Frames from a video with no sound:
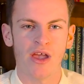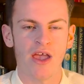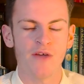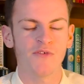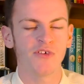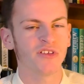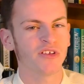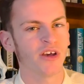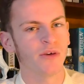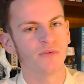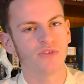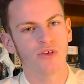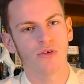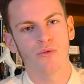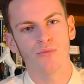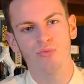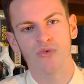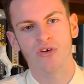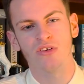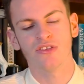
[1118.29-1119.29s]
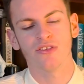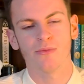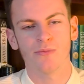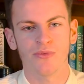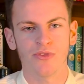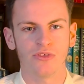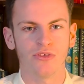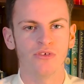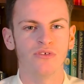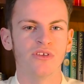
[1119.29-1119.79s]
Every time someone brings
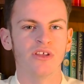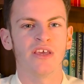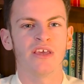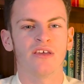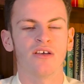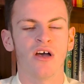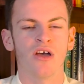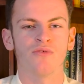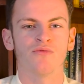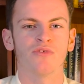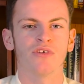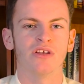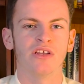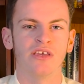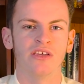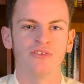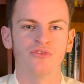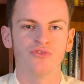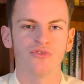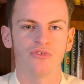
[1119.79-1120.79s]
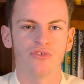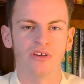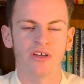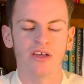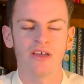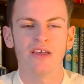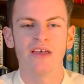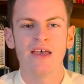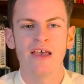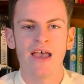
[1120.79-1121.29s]
something unique, I really enjoy it.